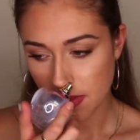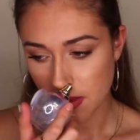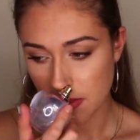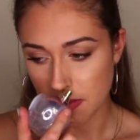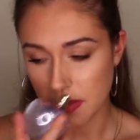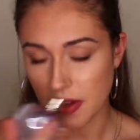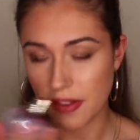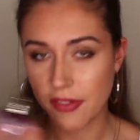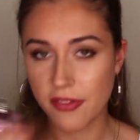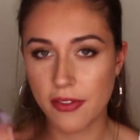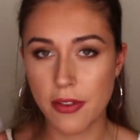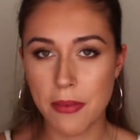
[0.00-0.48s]

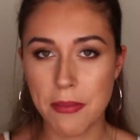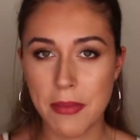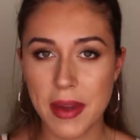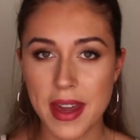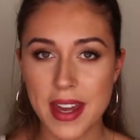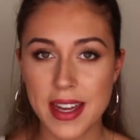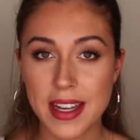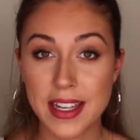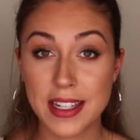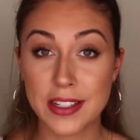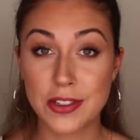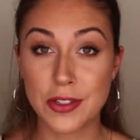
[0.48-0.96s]
But for
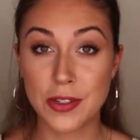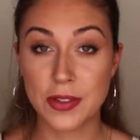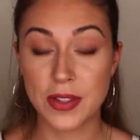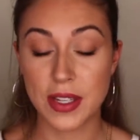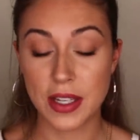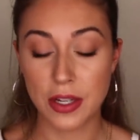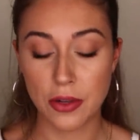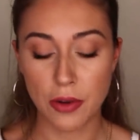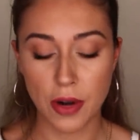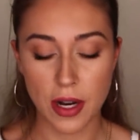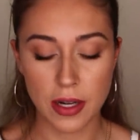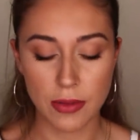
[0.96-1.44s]
me, it's just
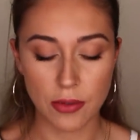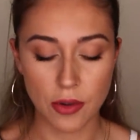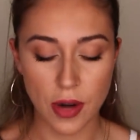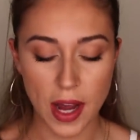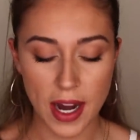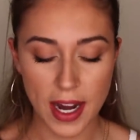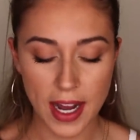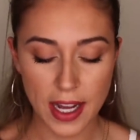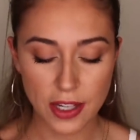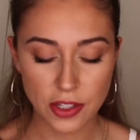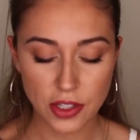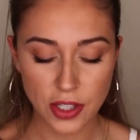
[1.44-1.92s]
incredible.
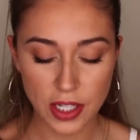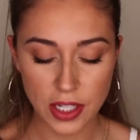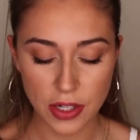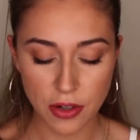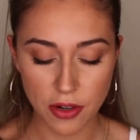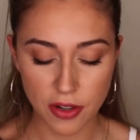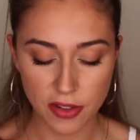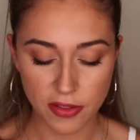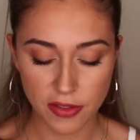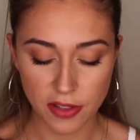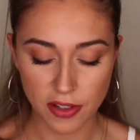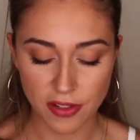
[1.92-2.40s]
And I actually
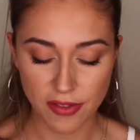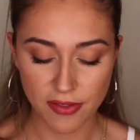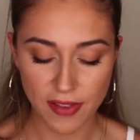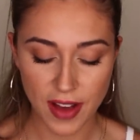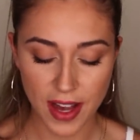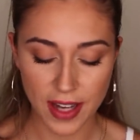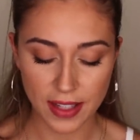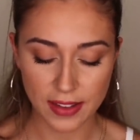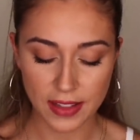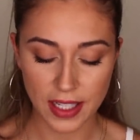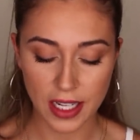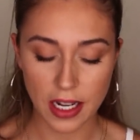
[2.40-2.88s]
know for a
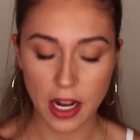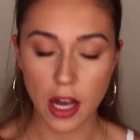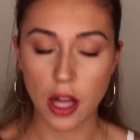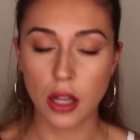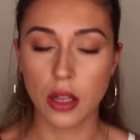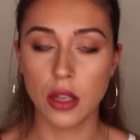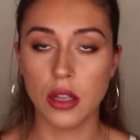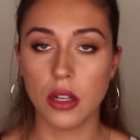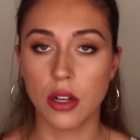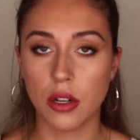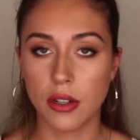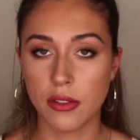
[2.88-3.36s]
fact that a
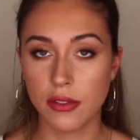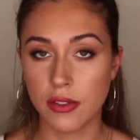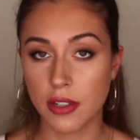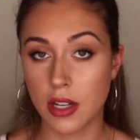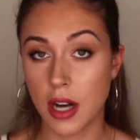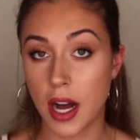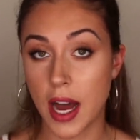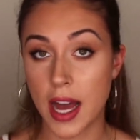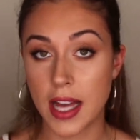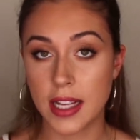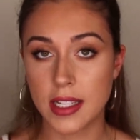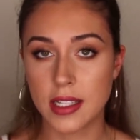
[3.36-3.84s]
lot of
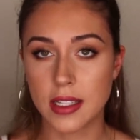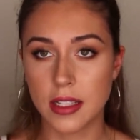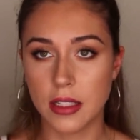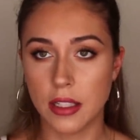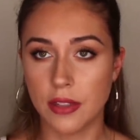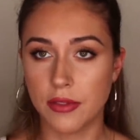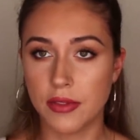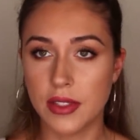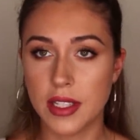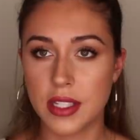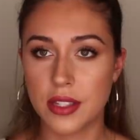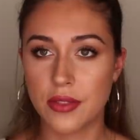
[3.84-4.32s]
guys
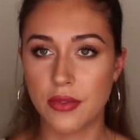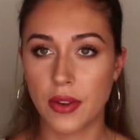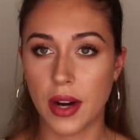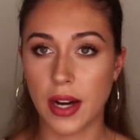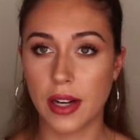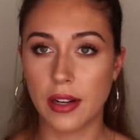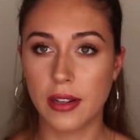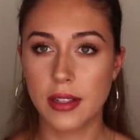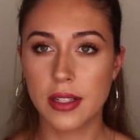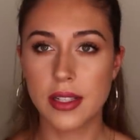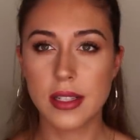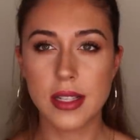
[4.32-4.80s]
love this
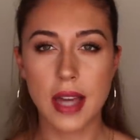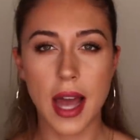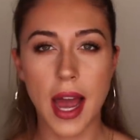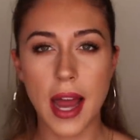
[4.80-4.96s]
fragrance.